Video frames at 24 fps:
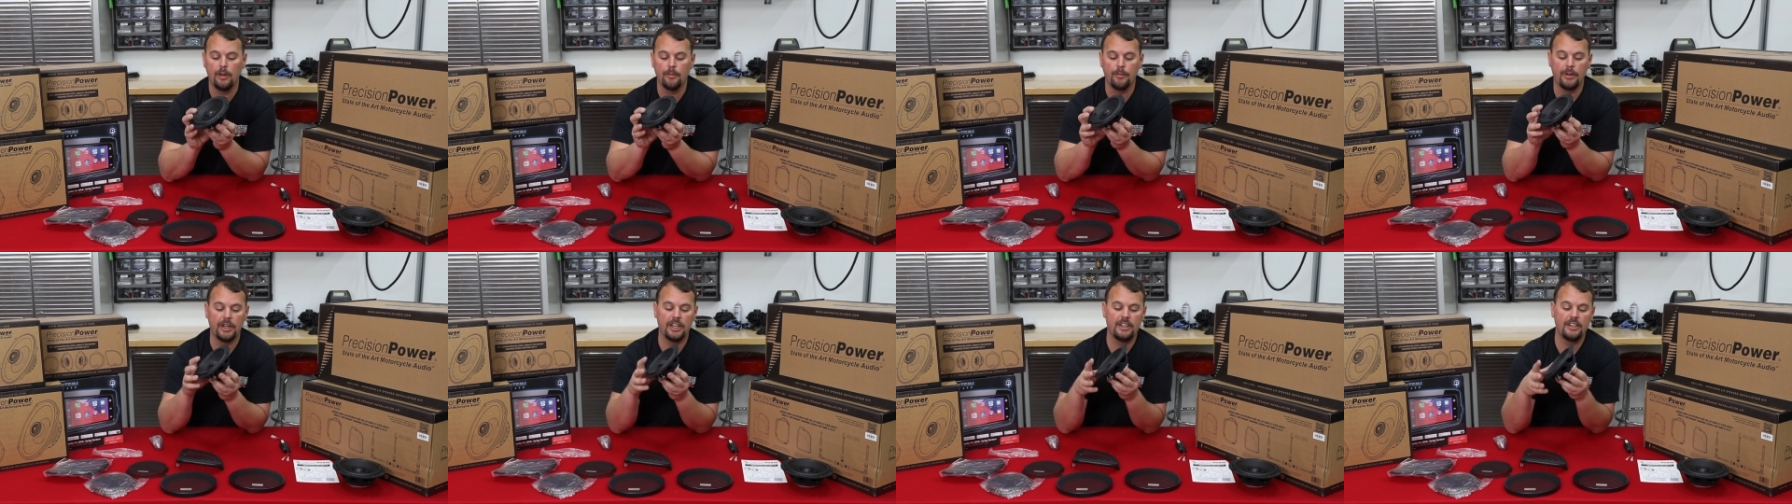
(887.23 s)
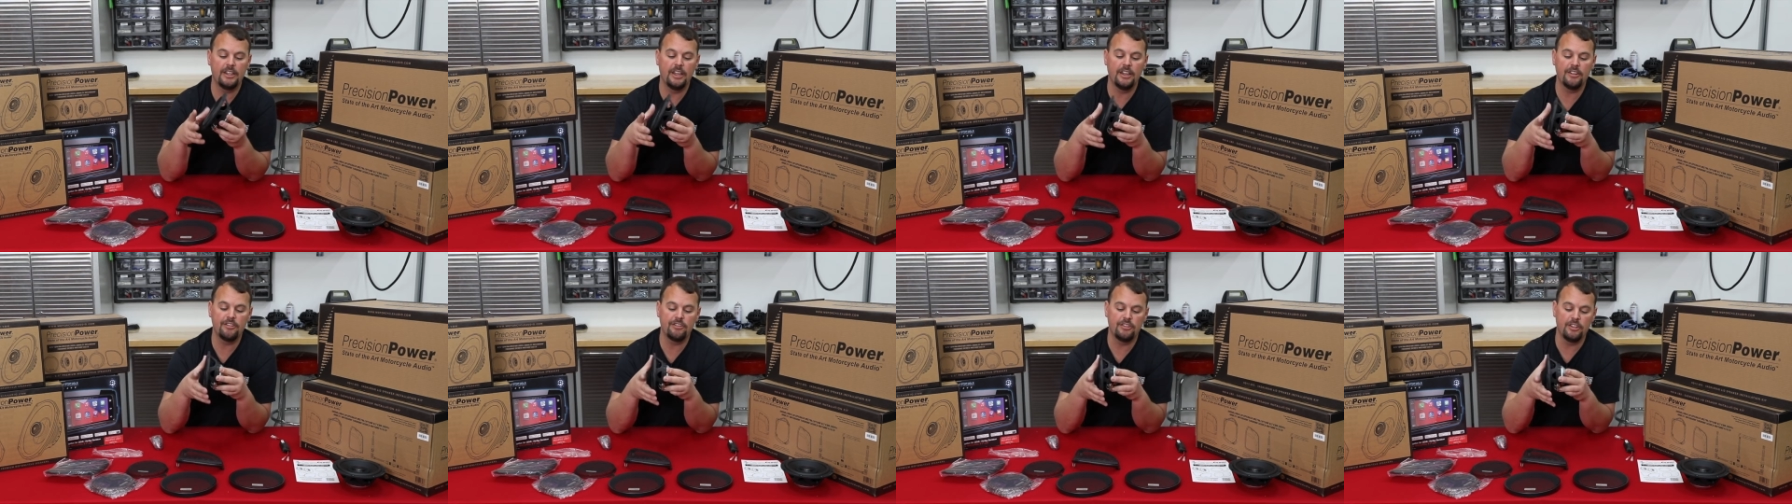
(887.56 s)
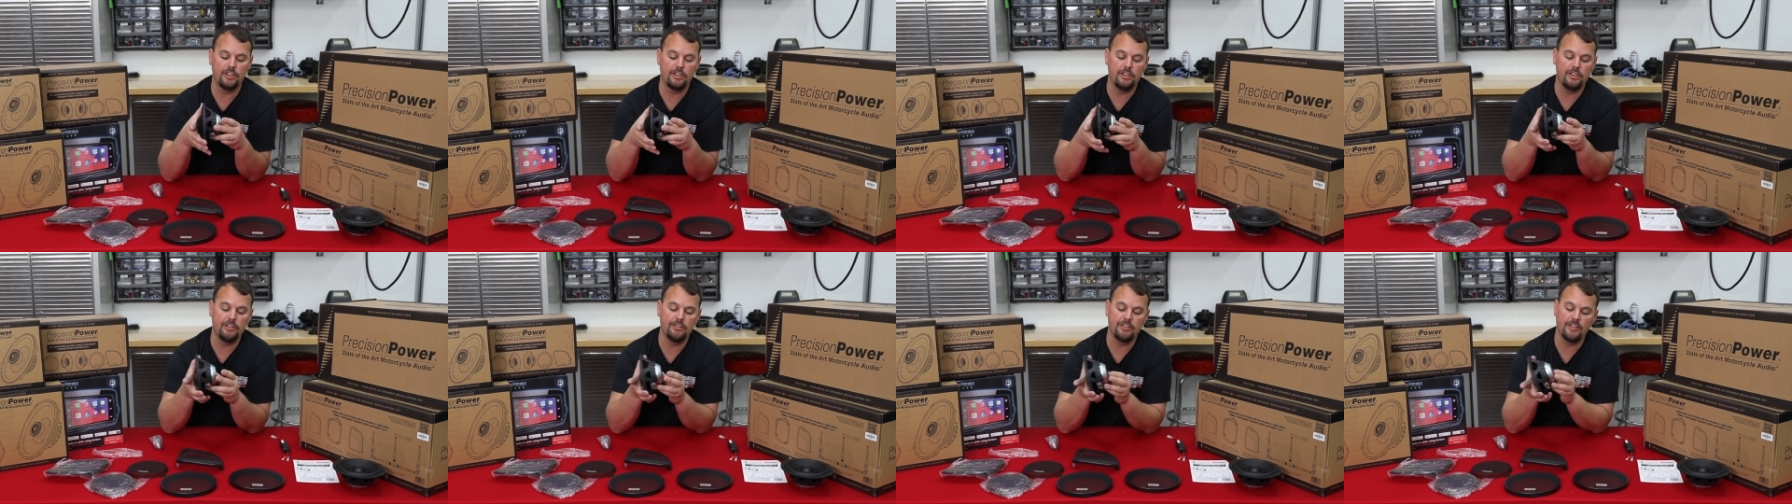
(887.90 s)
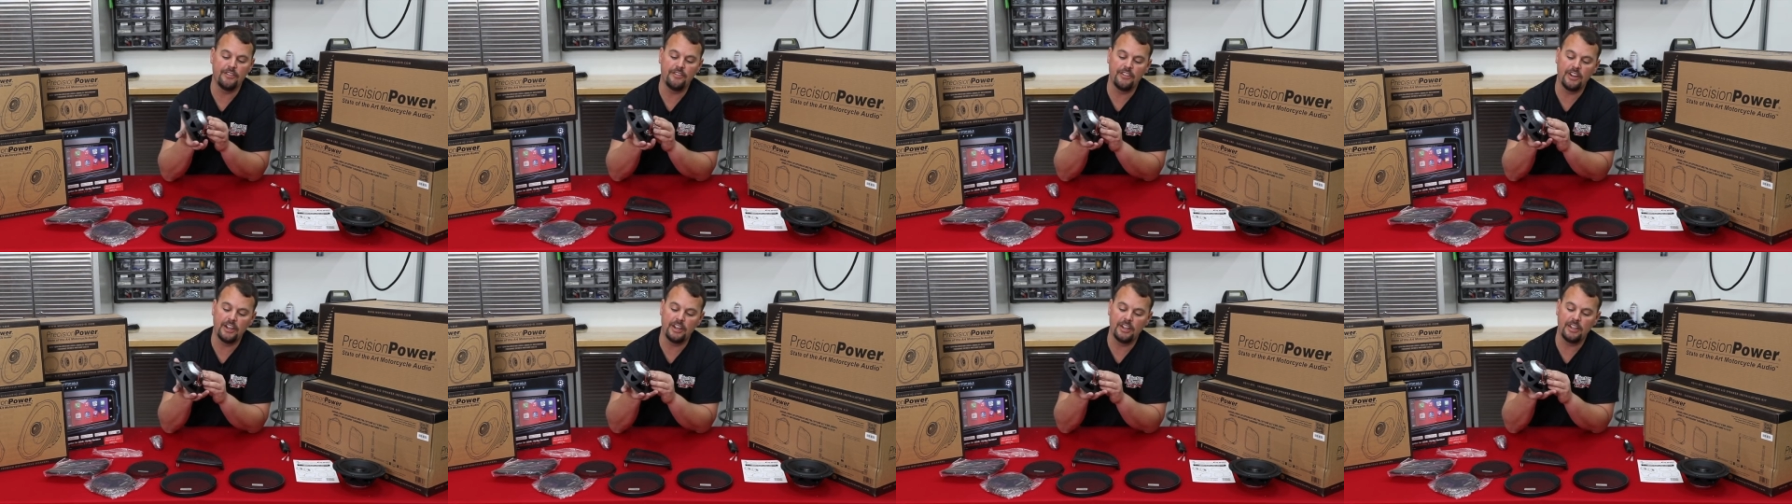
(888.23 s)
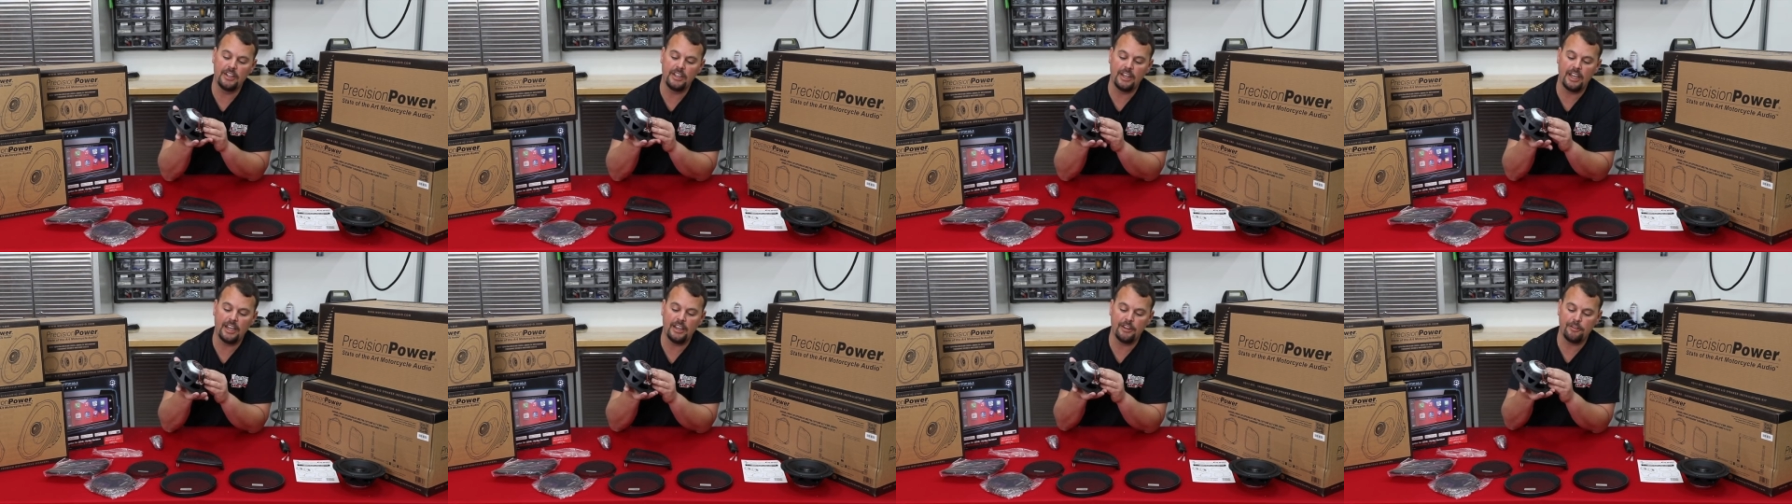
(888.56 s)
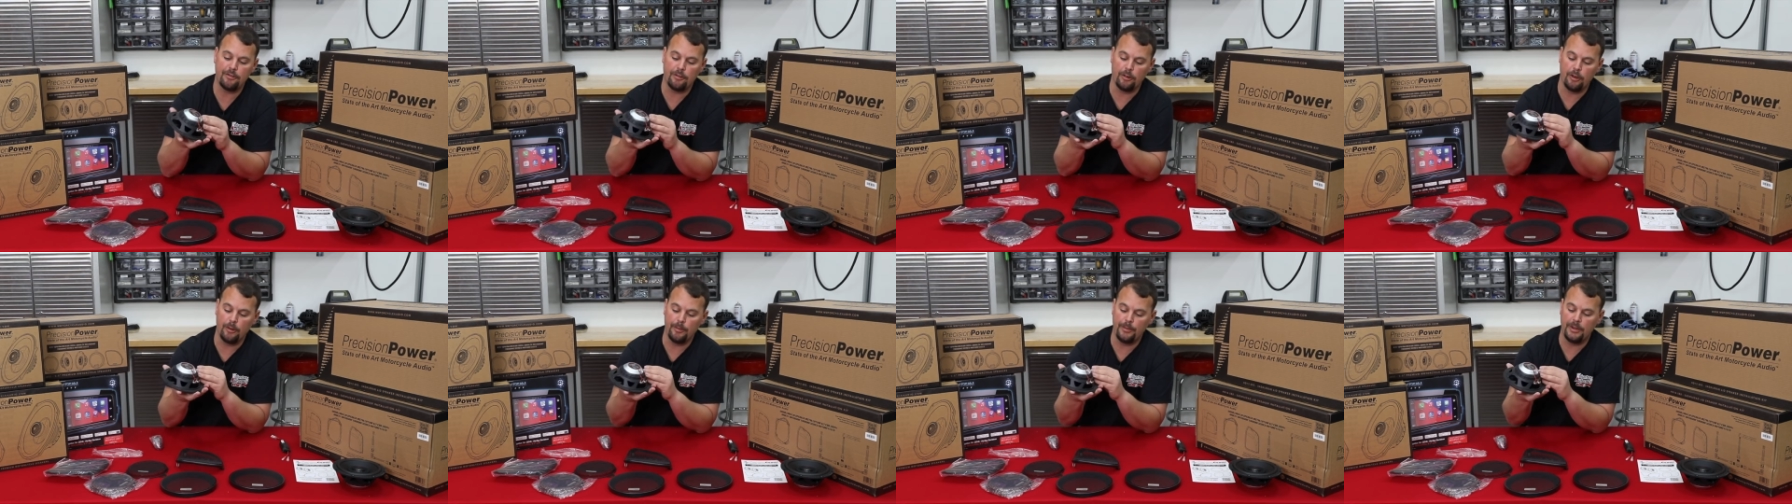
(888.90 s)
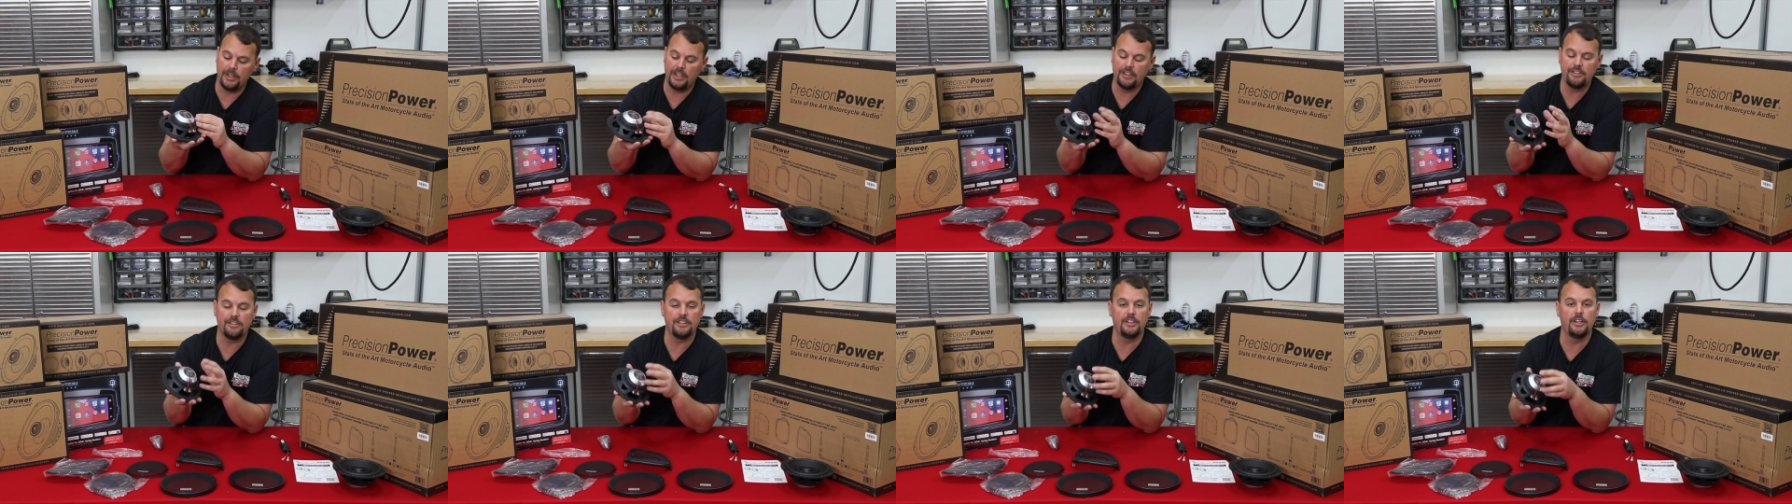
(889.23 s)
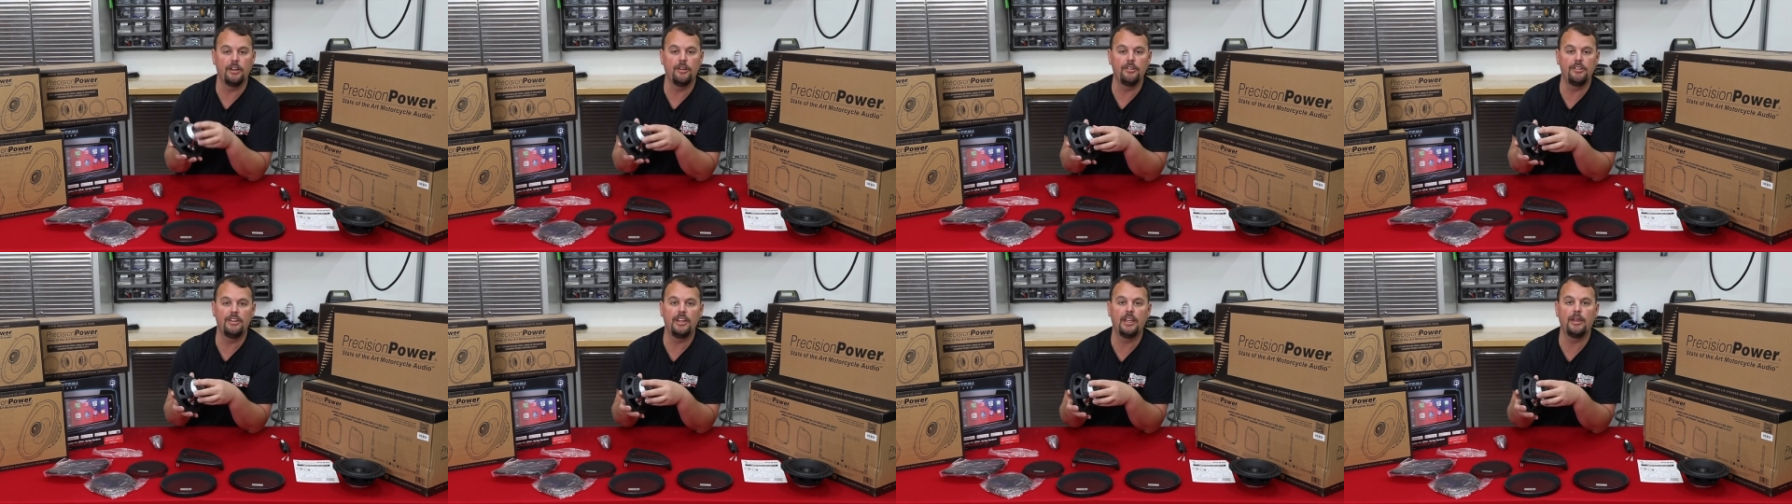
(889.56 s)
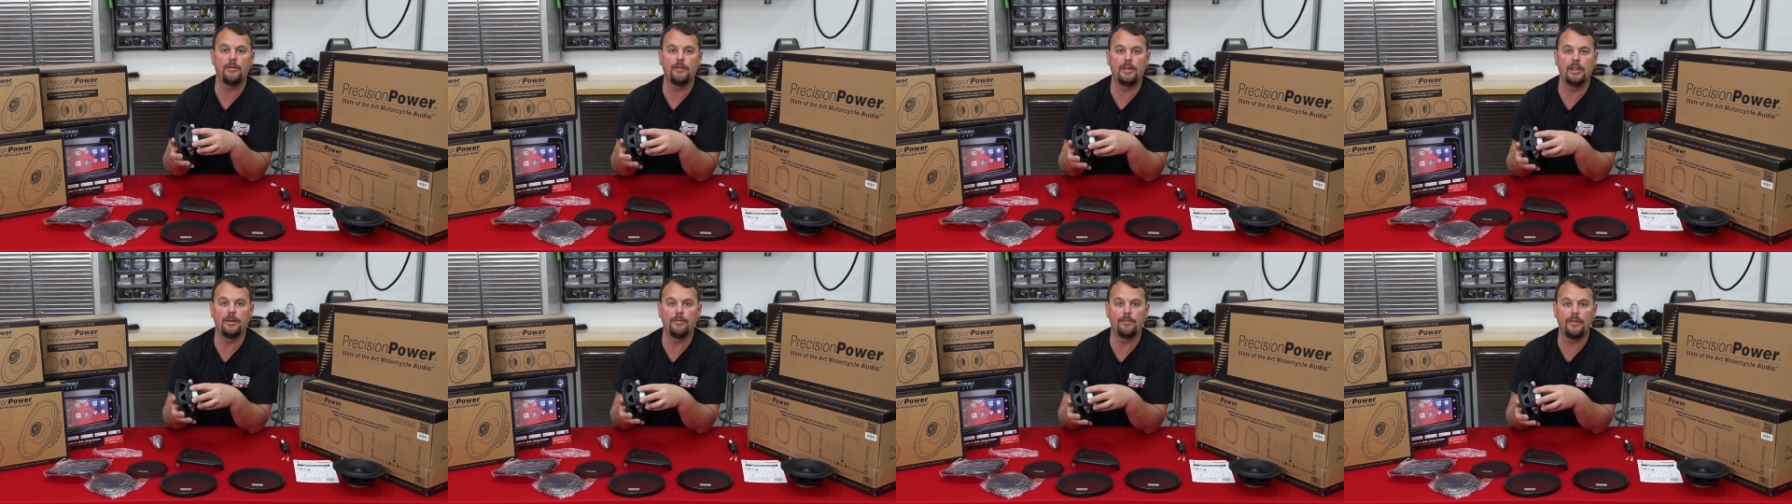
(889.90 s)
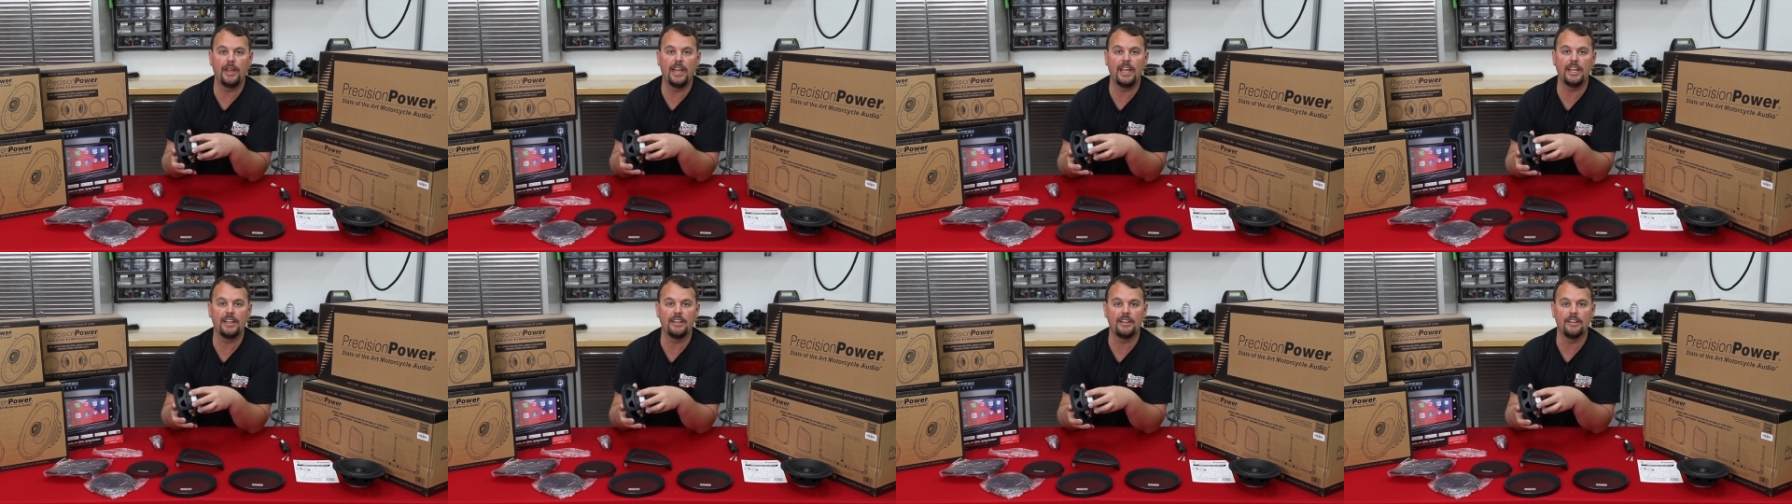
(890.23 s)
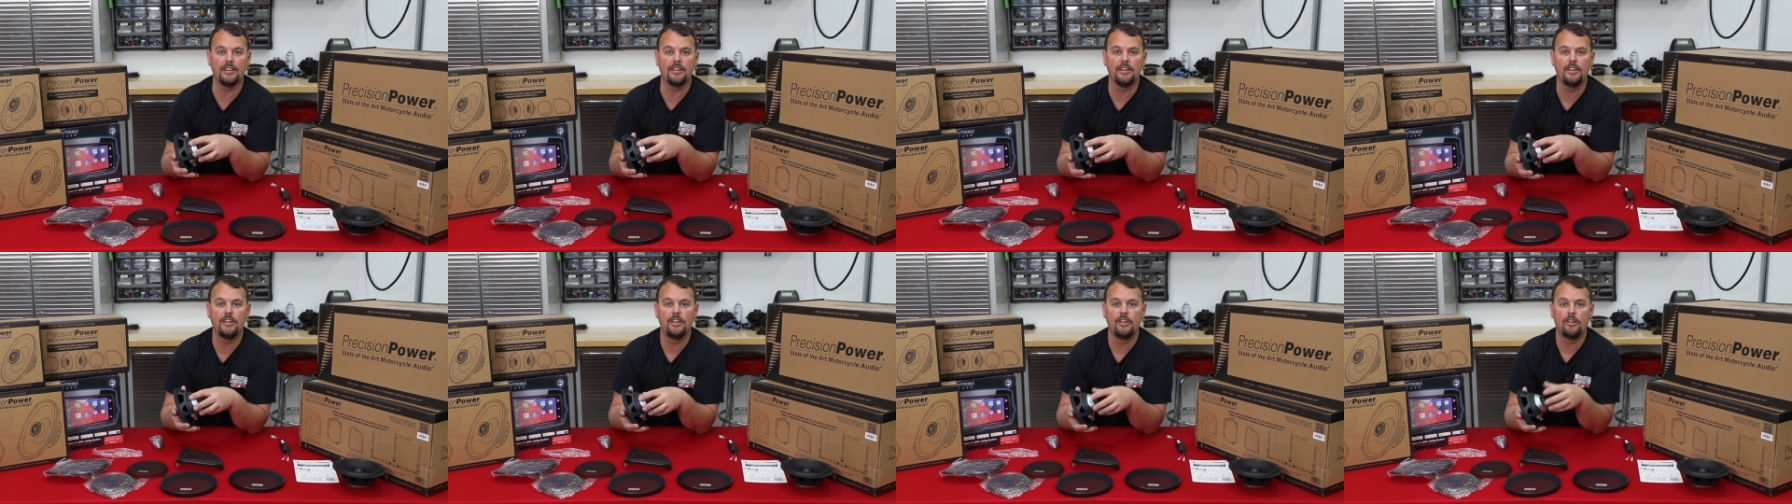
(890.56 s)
But it does still use a very nice, robust neodymium magnet.